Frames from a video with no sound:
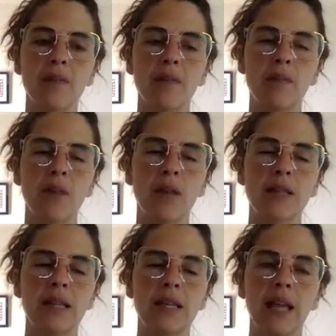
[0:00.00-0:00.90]
it's
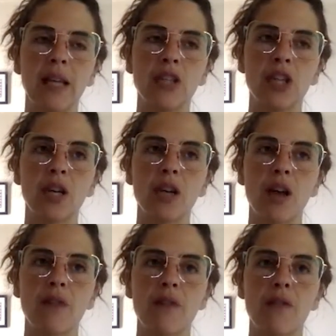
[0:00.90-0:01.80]
engaging
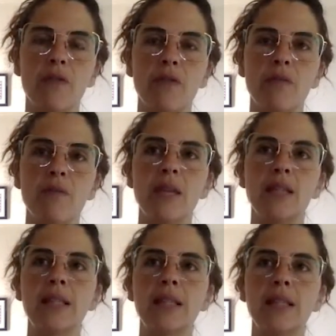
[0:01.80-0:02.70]
enough of me
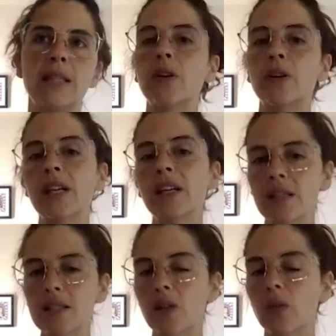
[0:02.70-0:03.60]
to keep learning.
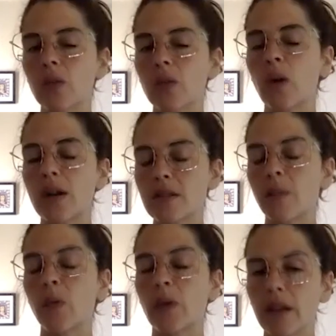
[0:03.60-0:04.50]
Because there was
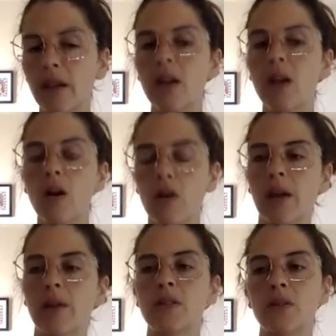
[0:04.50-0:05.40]
a point when
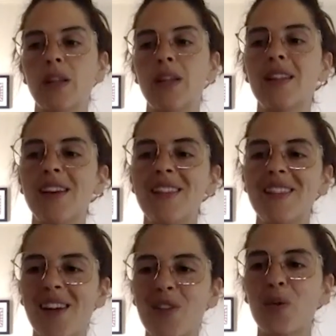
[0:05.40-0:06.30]
I was doing
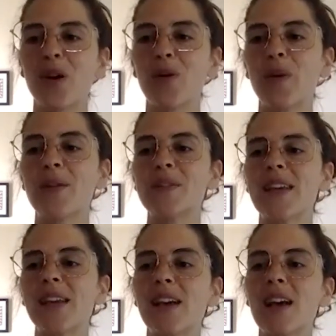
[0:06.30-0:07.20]
the other work where I was
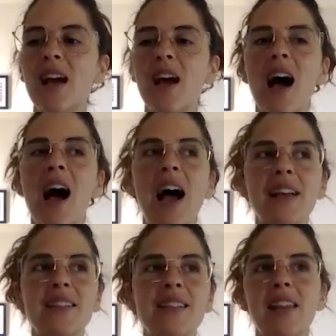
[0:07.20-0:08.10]
like, I
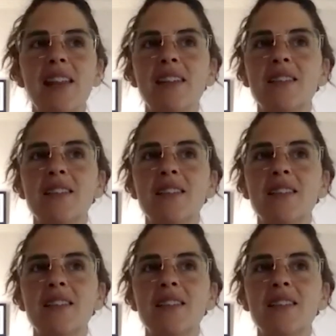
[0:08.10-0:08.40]
say this